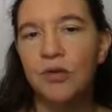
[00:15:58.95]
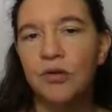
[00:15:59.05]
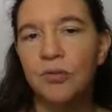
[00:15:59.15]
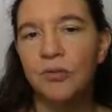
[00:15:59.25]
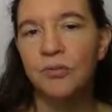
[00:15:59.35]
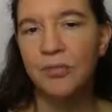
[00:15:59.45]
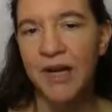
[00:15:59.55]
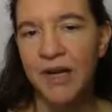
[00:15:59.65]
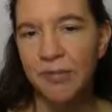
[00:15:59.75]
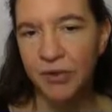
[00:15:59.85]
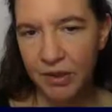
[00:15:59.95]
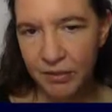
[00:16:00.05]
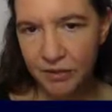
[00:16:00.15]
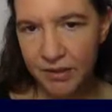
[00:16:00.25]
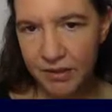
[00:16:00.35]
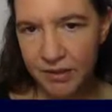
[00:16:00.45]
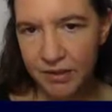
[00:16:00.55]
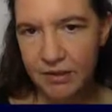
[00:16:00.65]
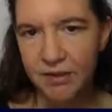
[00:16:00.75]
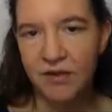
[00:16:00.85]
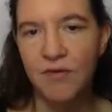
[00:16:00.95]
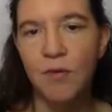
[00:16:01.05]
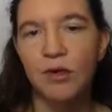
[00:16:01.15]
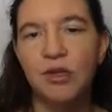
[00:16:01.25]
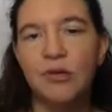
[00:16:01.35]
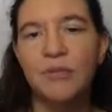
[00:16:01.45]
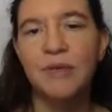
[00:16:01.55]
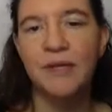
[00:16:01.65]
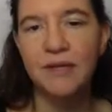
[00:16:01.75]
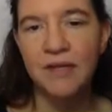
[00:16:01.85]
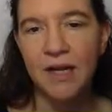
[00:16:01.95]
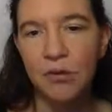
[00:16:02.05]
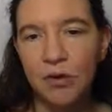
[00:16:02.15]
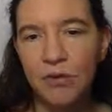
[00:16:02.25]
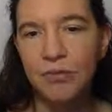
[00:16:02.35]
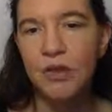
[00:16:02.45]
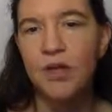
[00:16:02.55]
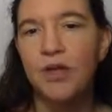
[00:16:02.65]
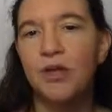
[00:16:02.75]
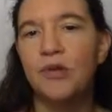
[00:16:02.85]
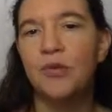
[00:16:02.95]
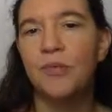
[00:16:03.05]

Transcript: to break pre-merge resistance, then we want to build an algorithm to